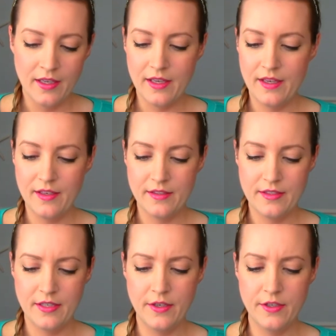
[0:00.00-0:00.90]

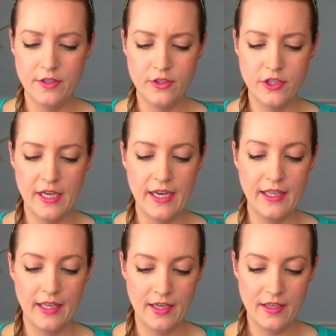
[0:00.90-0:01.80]
is
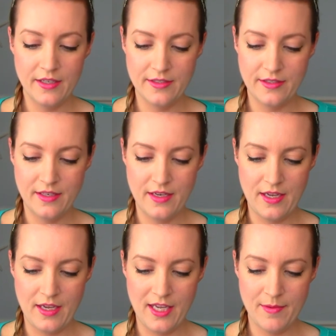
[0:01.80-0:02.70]
Cella, is the
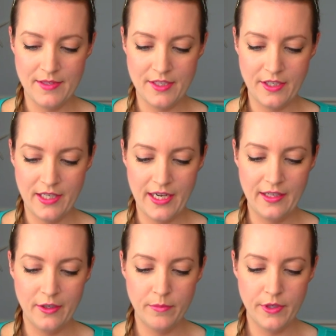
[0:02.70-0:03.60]
name. It's called
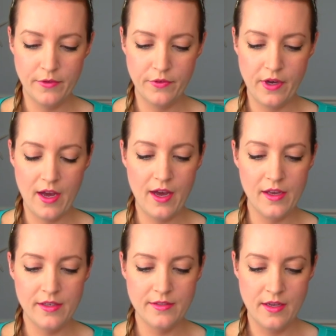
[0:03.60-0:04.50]
Hello Beautiful
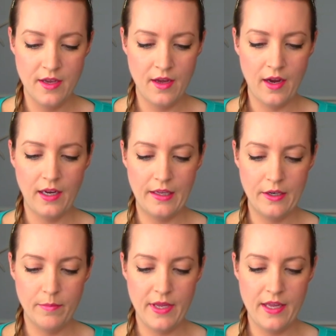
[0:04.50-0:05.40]
Eyes,
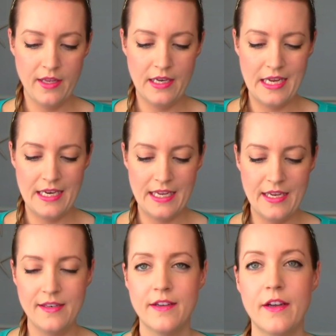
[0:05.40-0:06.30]
Eyeliner Pen in
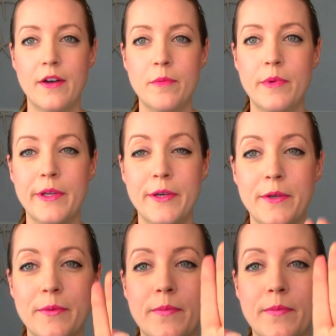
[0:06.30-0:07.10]
Indigo Blue.